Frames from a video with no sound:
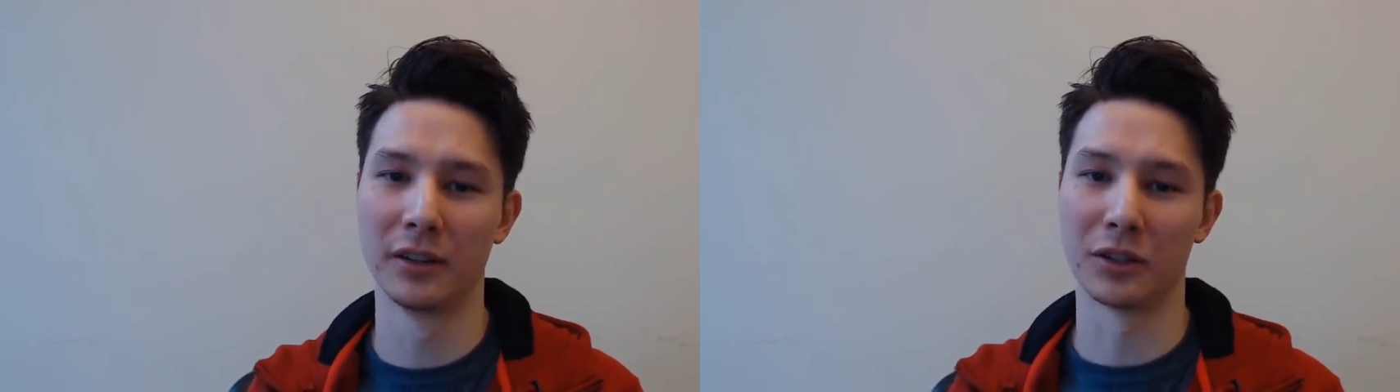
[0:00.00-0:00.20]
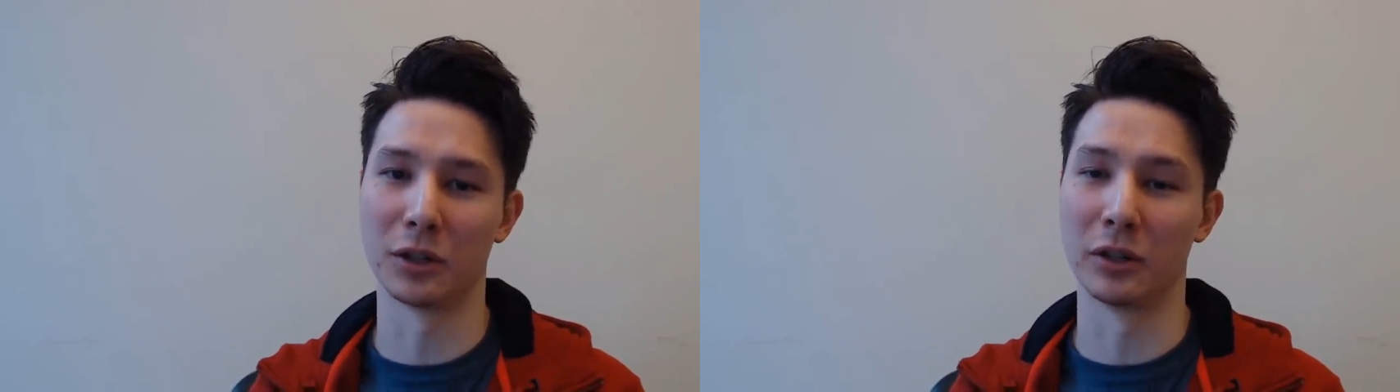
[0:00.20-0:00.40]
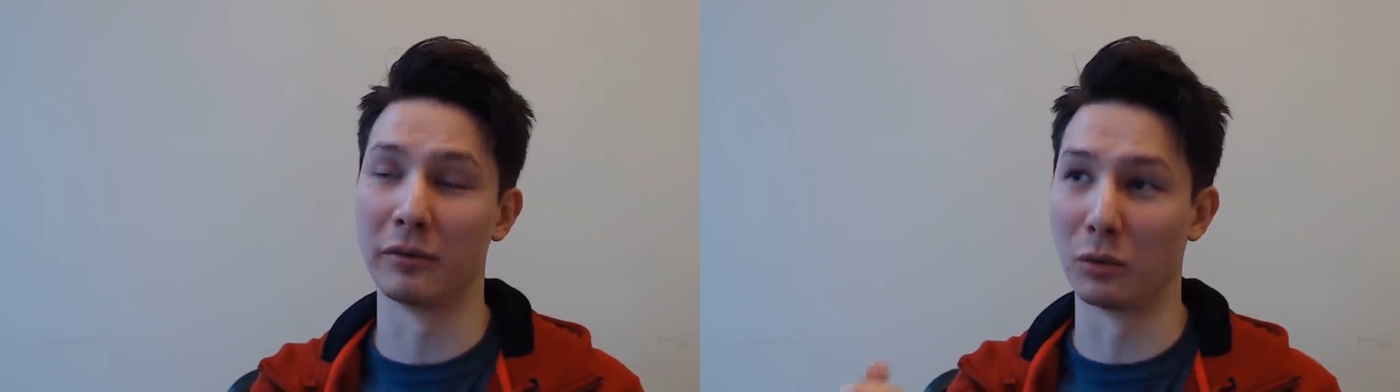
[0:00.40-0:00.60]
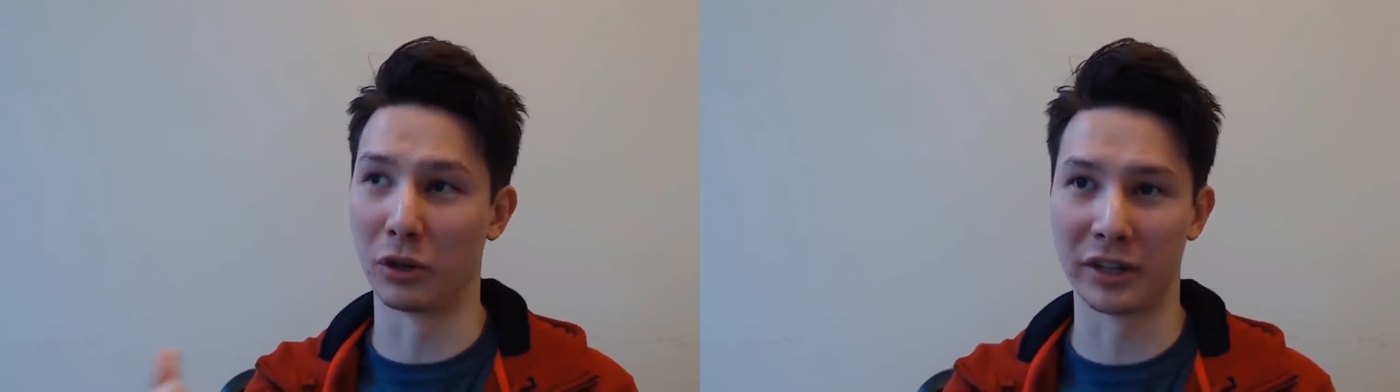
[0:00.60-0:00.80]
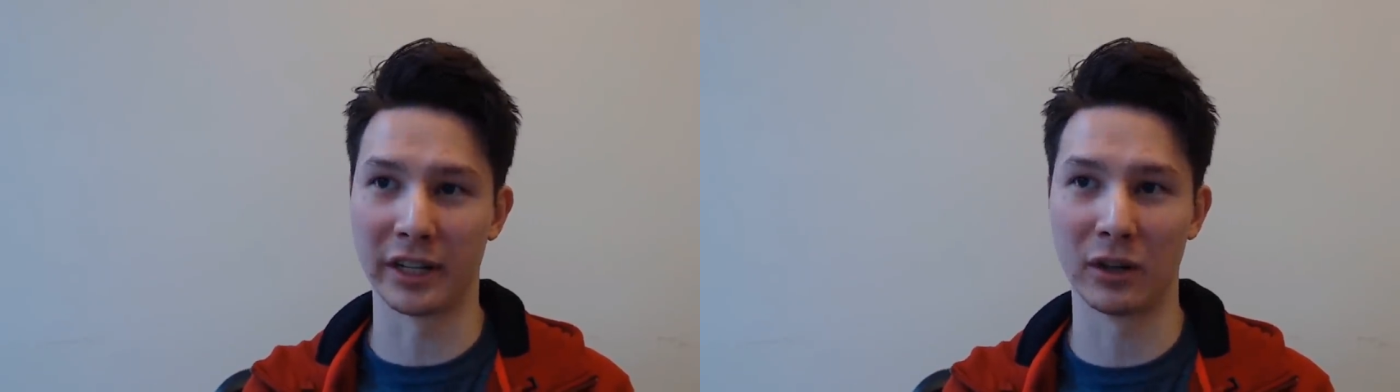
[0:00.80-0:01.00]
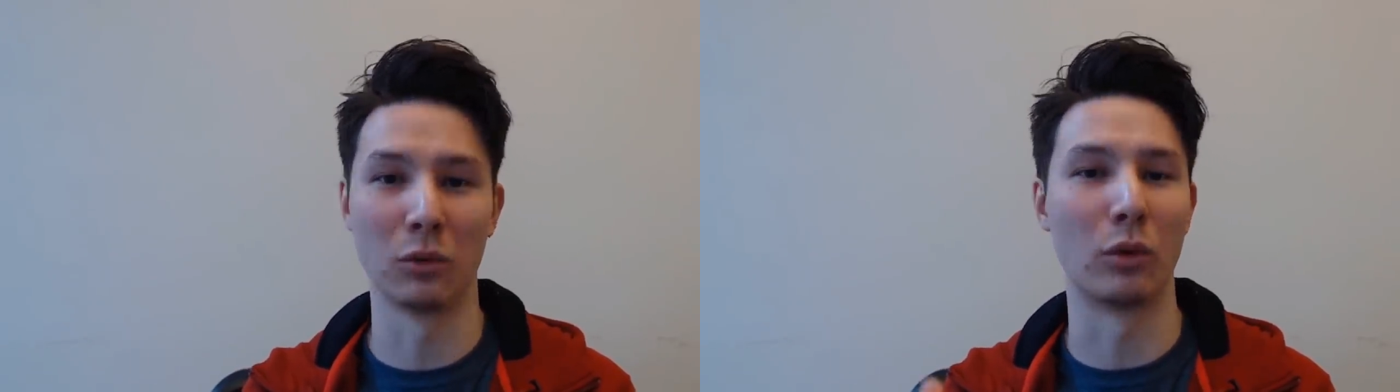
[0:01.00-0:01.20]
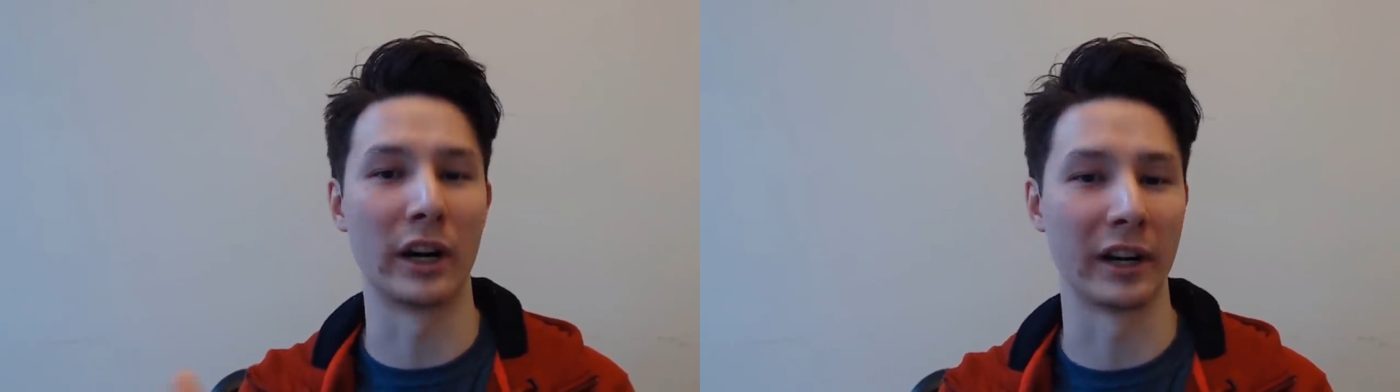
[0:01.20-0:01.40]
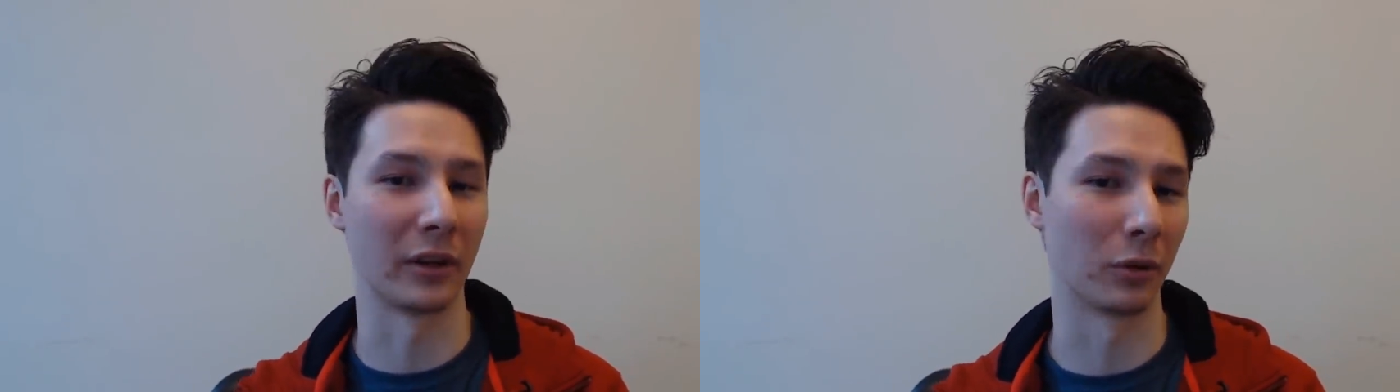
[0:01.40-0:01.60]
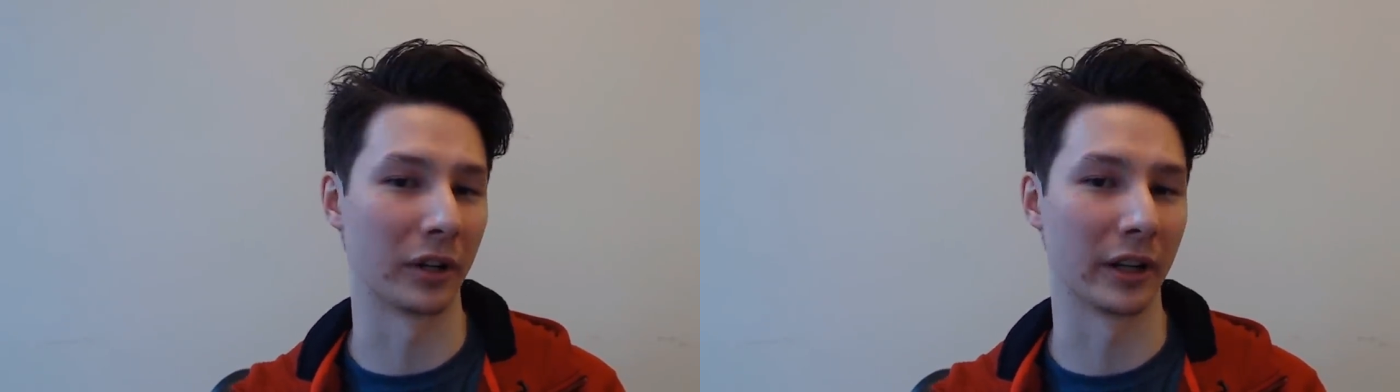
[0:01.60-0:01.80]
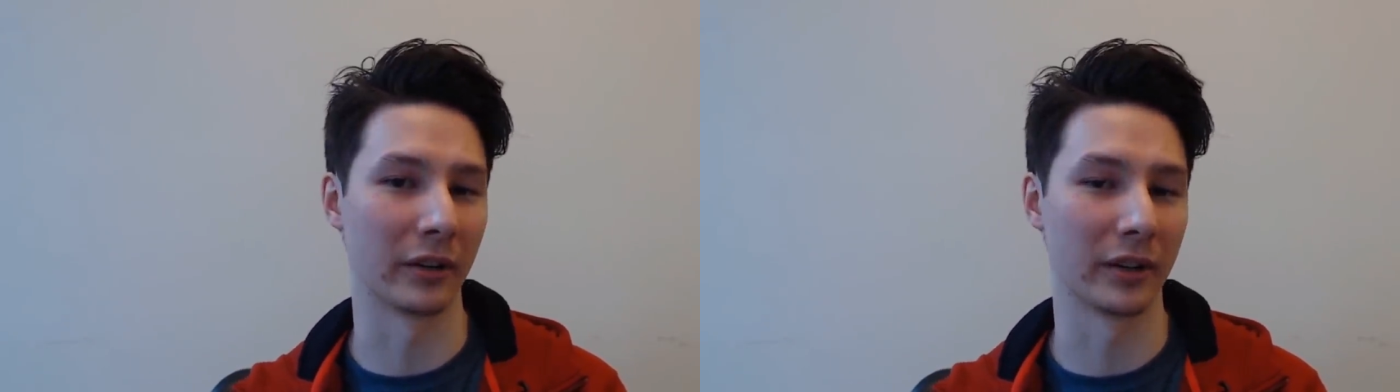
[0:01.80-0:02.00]
So if it worked out, why did it
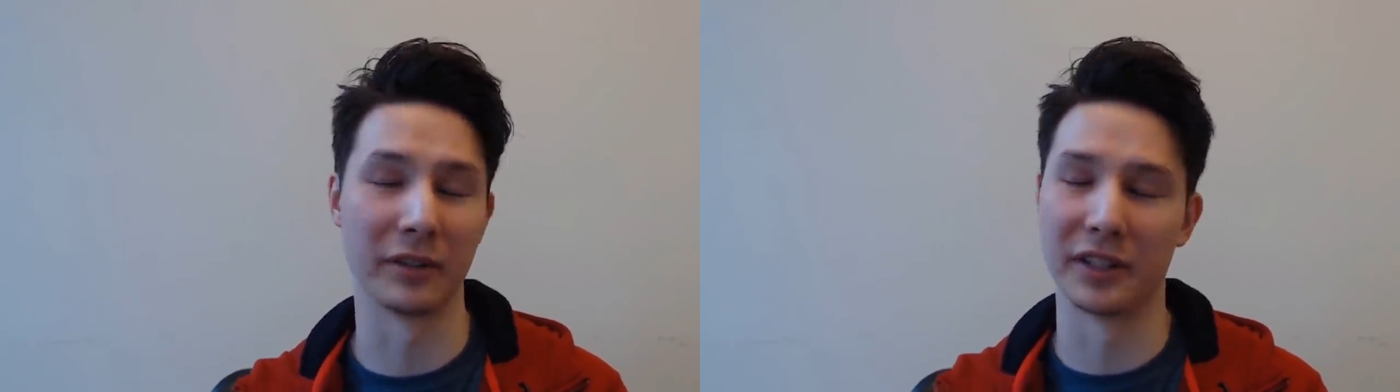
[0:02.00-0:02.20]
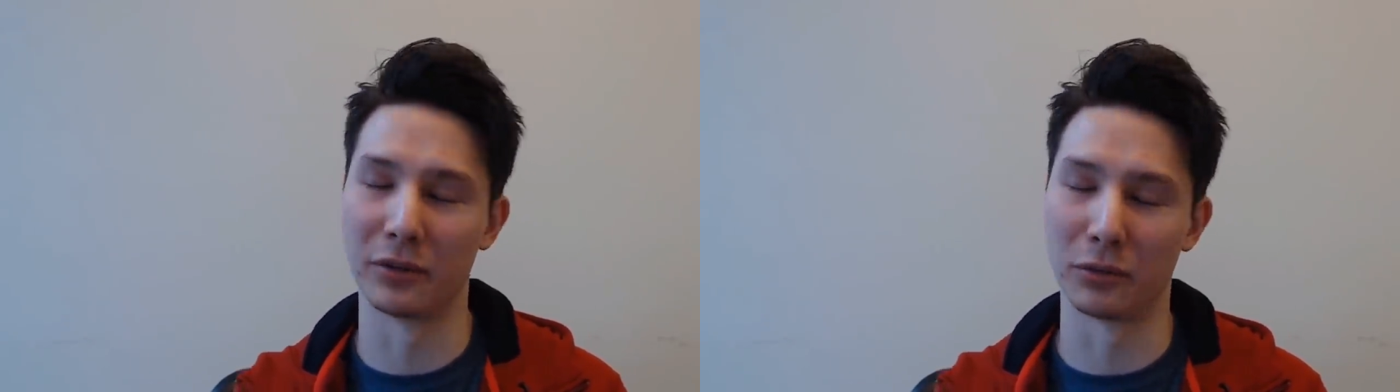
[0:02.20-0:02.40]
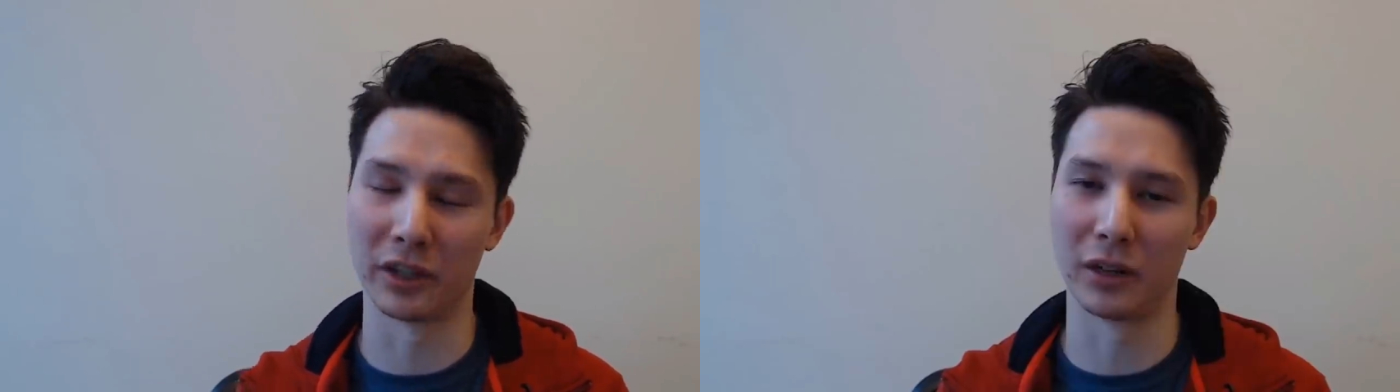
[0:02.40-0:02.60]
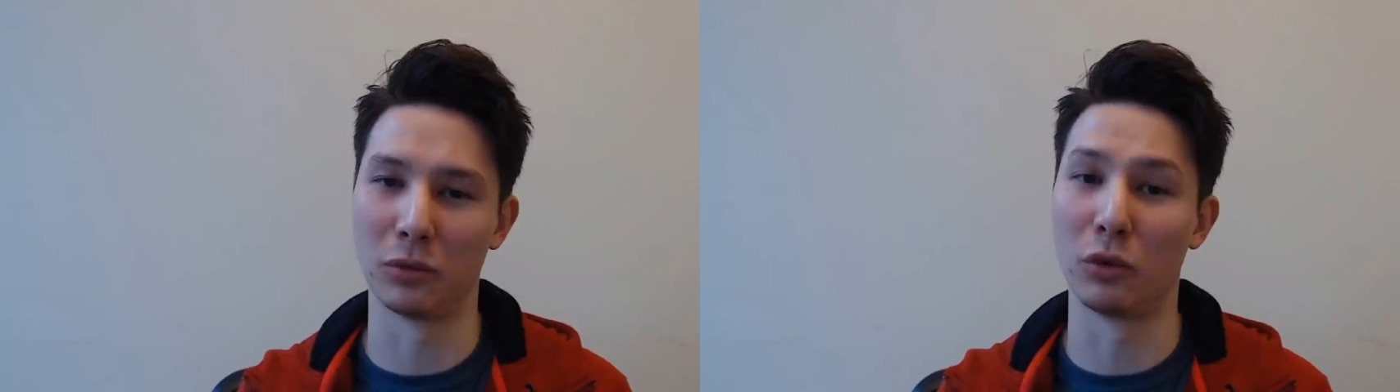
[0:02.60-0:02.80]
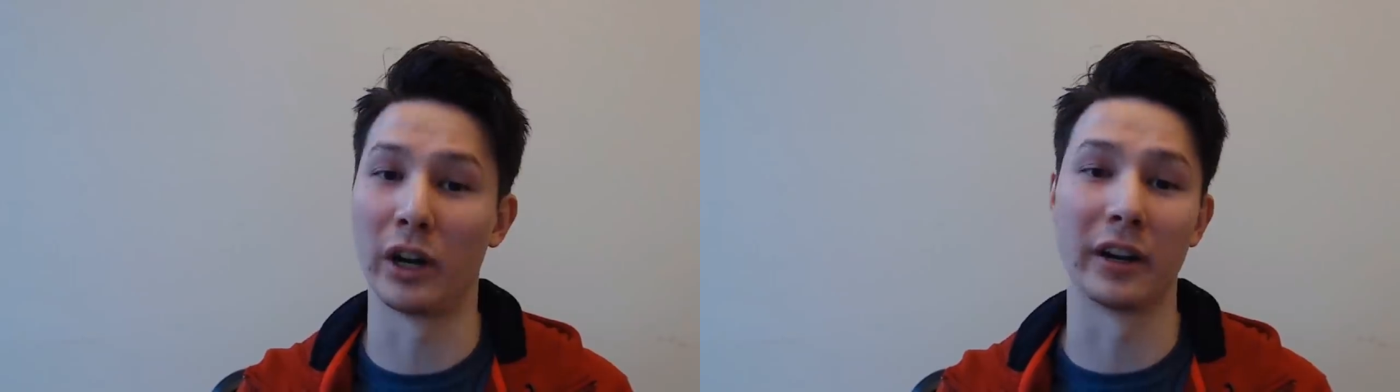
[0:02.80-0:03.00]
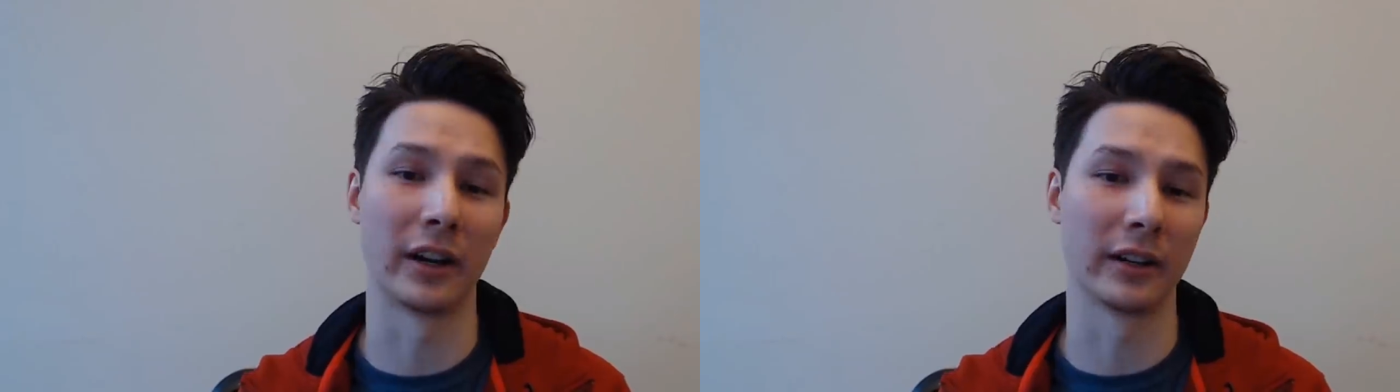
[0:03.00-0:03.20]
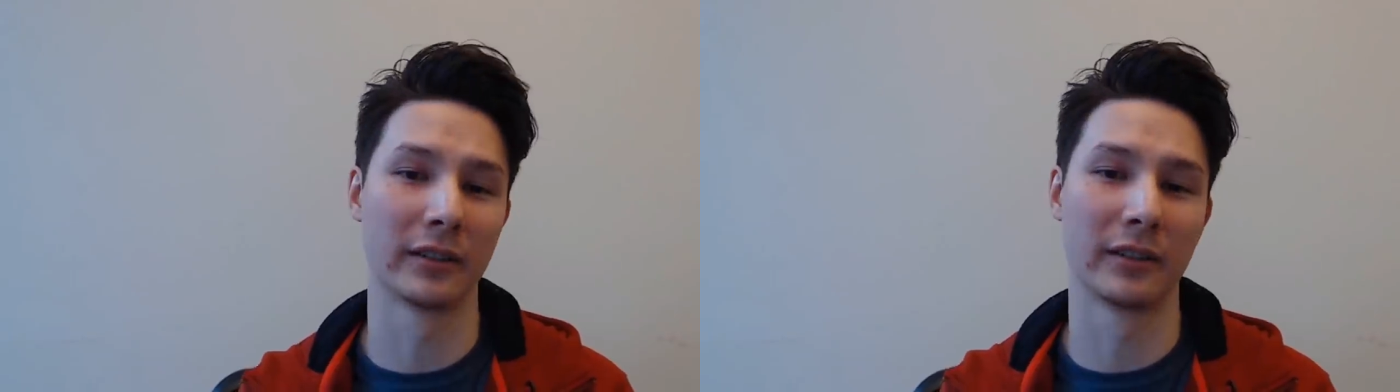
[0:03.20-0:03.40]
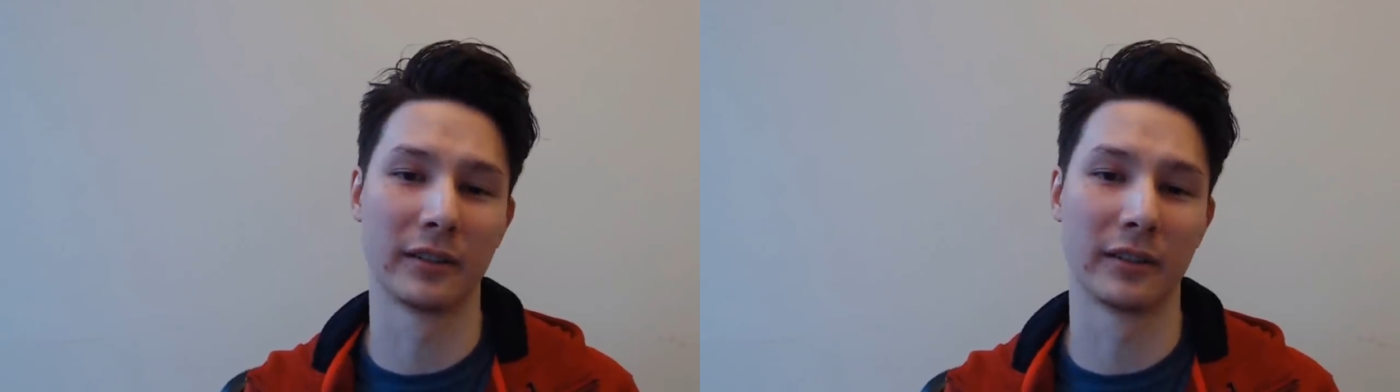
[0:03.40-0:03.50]
work out? If it didn't work out, why not?